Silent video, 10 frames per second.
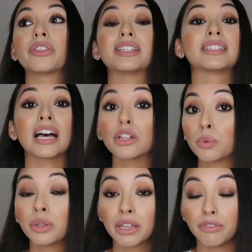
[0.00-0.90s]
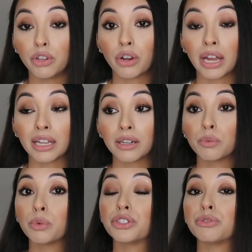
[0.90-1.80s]
the seller will give you
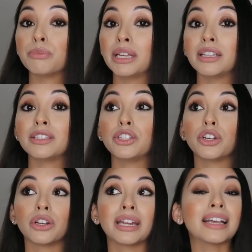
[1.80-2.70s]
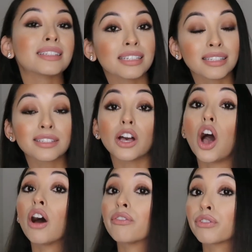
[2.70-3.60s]
credit, which means you're in essence
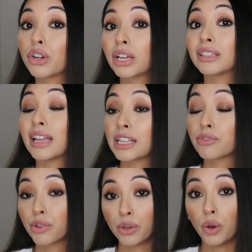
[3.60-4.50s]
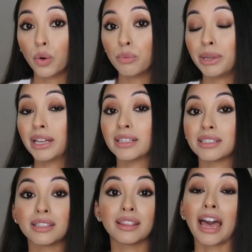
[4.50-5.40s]
offering less for the home,
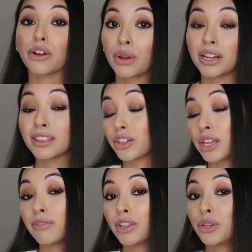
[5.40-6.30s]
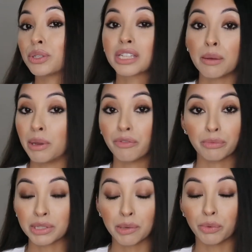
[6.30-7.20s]
because that credit they're giving you is coming
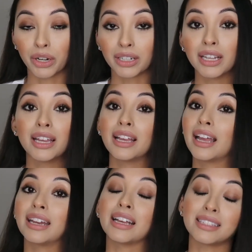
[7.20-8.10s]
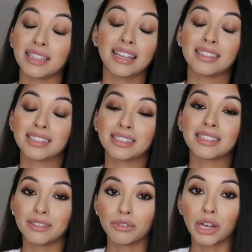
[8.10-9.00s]
from somewhere. In essence, it's
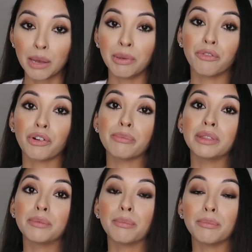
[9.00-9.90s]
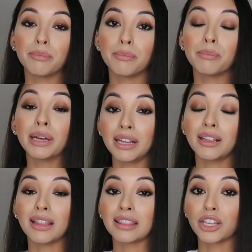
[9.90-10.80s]
coming from the
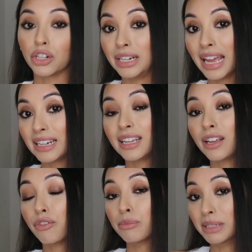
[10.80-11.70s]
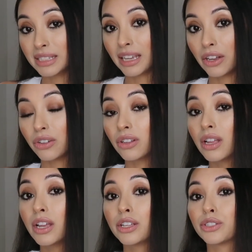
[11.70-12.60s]
money that they're netting from the sale.
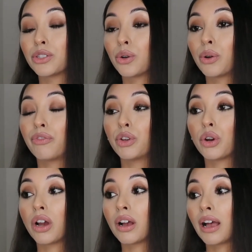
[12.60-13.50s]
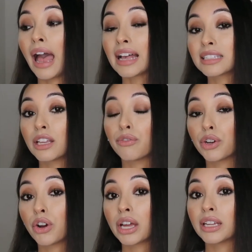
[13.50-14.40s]
So if you're asking
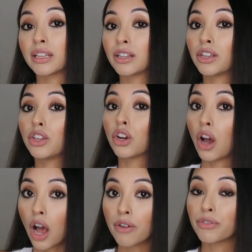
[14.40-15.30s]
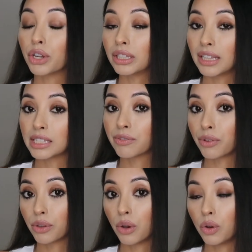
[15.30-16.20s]
for credit, you're offering less
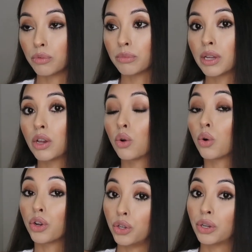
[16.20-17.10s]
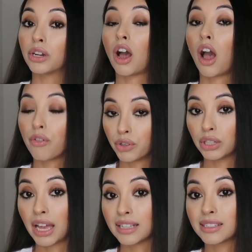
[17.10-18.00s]
for the home, or you can offer
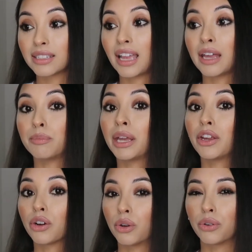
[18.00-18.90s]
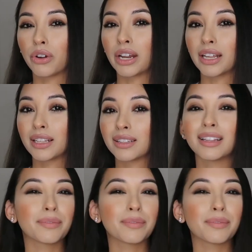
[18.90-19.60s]
less and pay your own credit.